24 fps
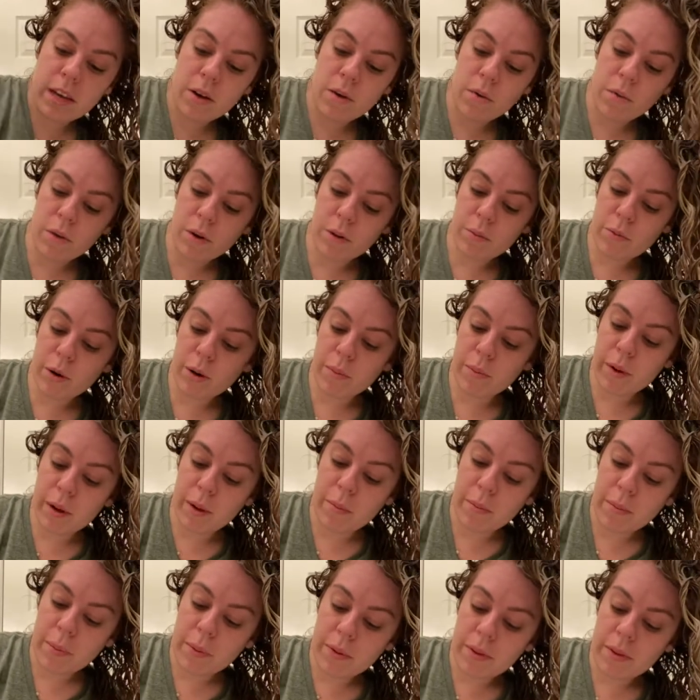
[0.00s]
1 more
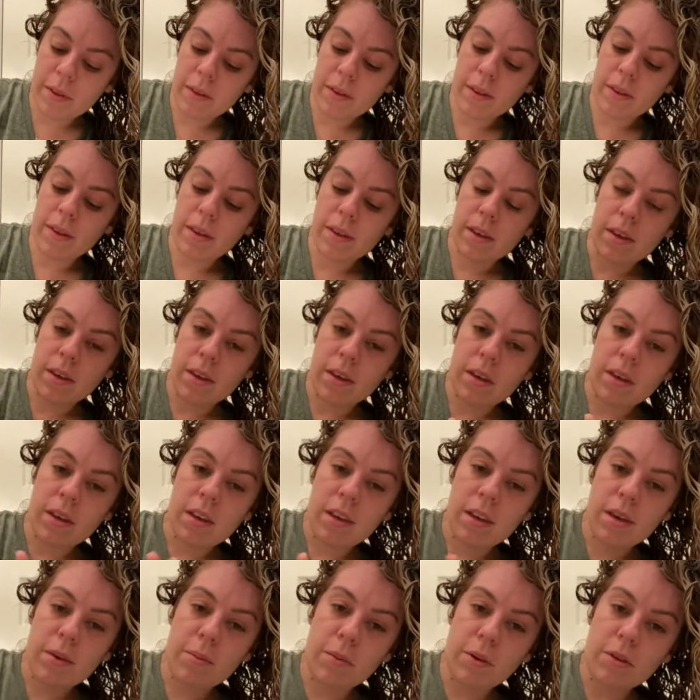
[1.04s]
pump,
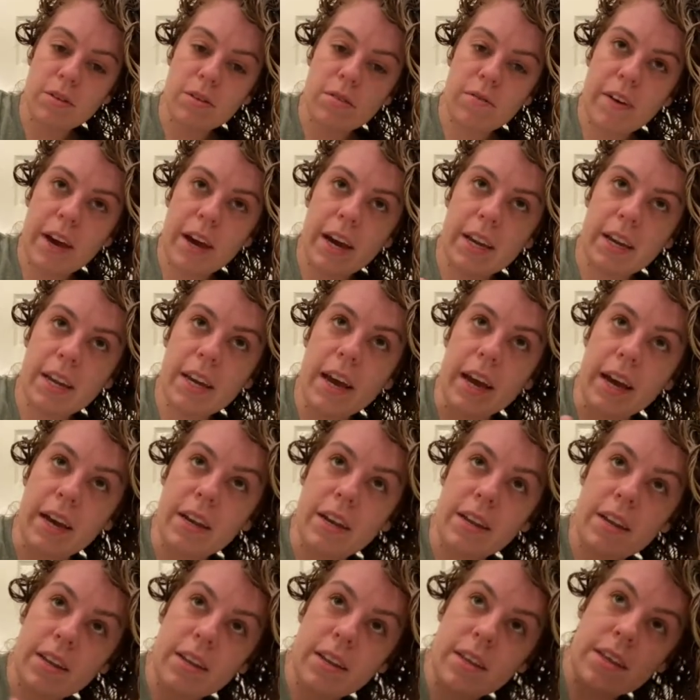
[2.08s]
emulsify it
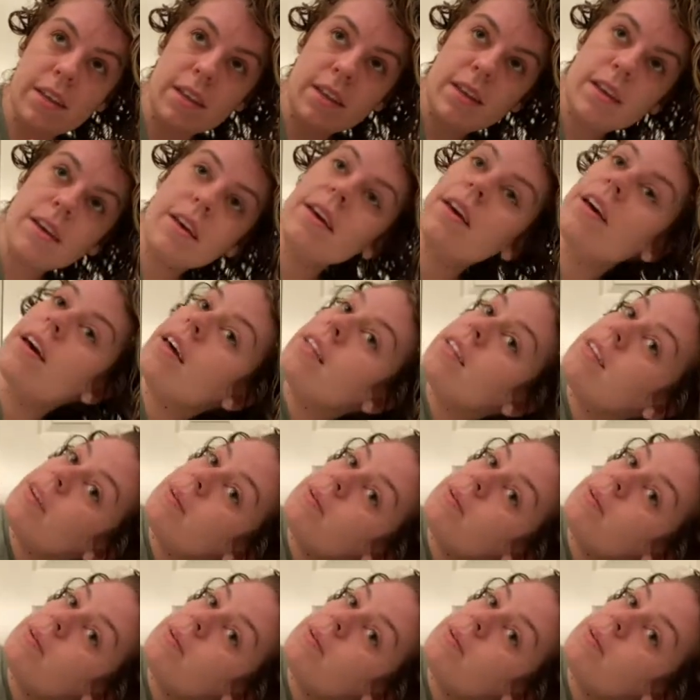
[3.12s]
again, and then I'm